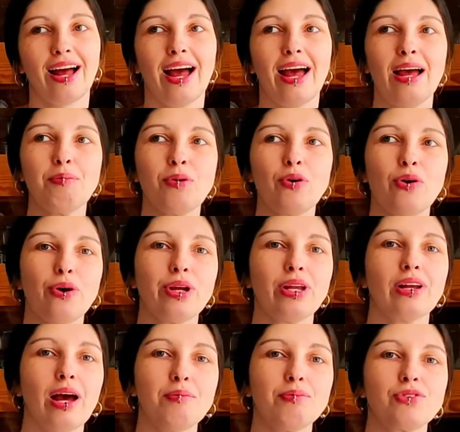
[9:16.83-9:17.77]

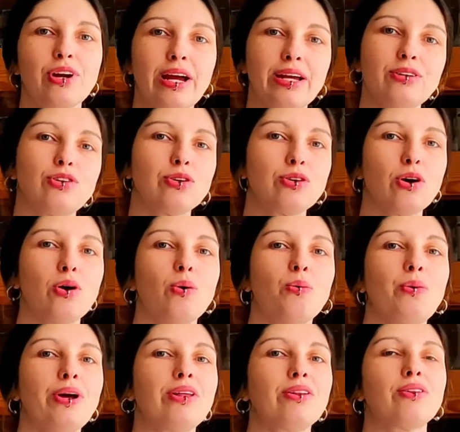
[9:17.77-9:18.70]
I'm trying to
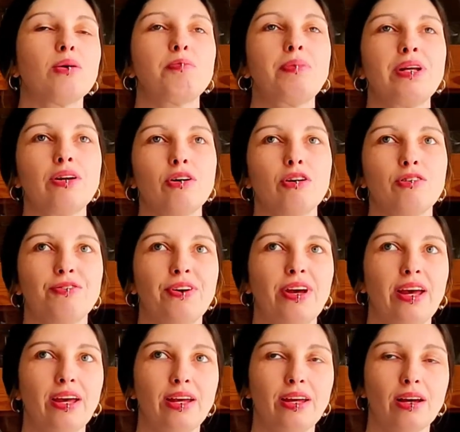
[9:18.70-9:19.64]
go with a bit of
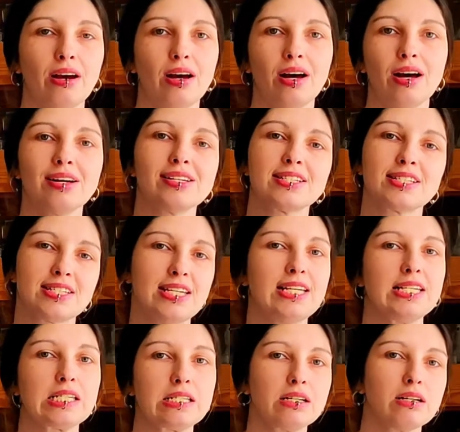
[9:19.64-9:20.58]
a
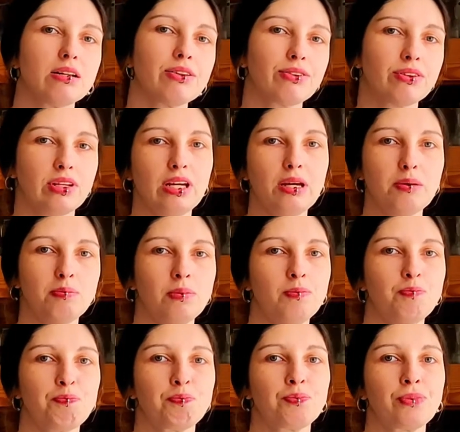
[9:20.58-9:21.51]
seasonal
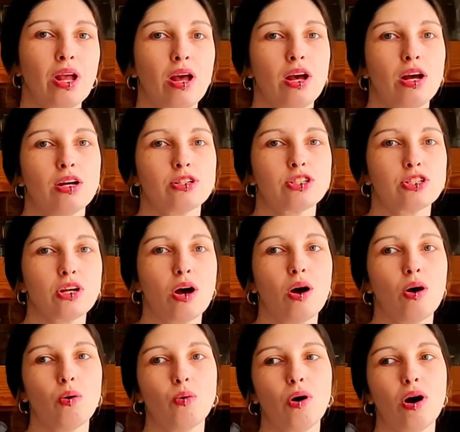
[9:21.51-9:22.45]
theme.
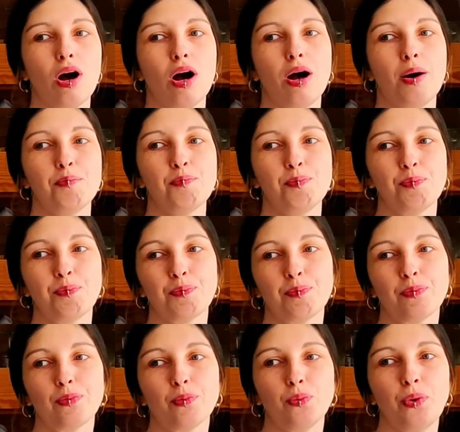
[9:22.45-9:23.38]
So
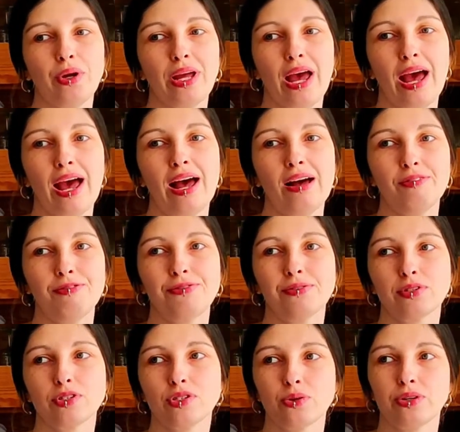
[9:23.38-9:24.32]
we
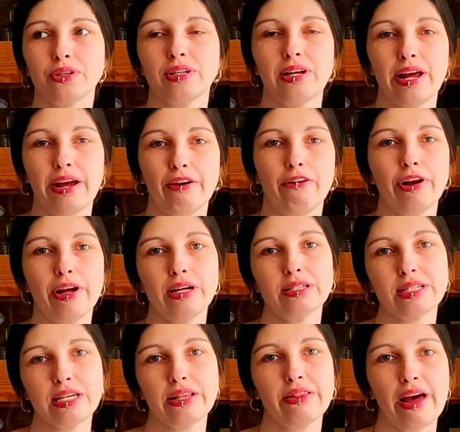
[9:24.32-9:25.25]
have certain
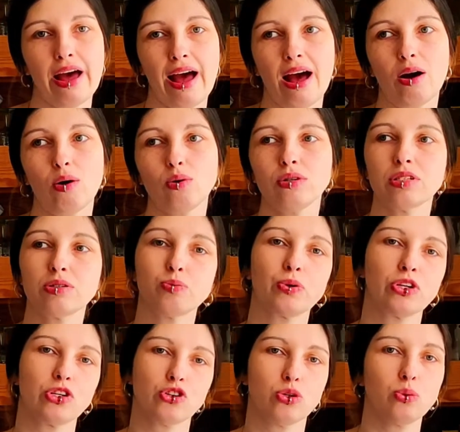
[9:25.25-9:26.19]
areas in the house
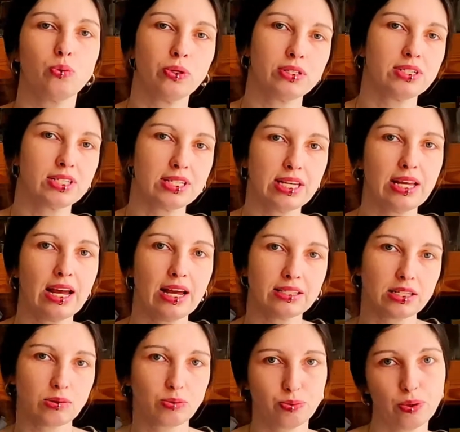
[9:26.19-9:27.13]
which you will see
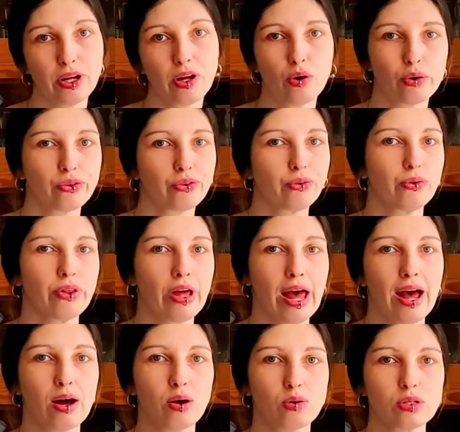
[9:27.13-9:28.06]
as we go through the
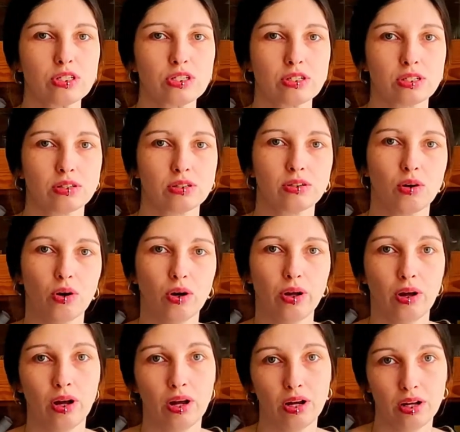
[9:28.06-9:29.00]
house
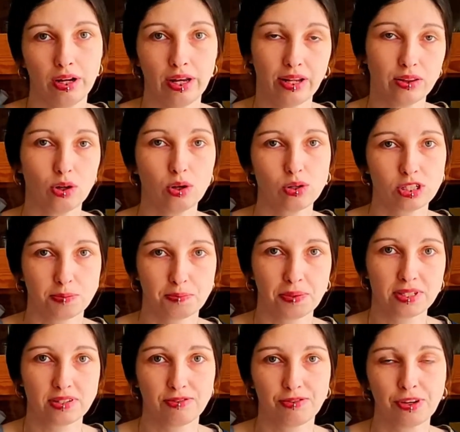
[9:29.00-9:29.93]
in those
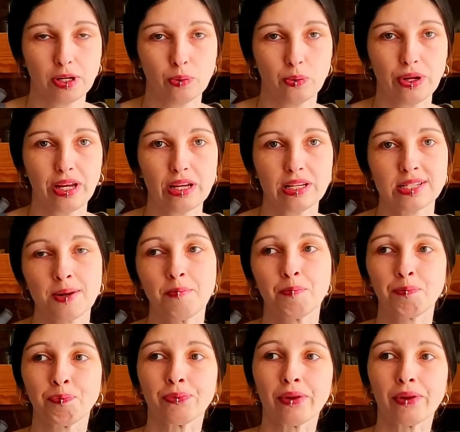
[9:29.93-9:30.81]
specific weeks.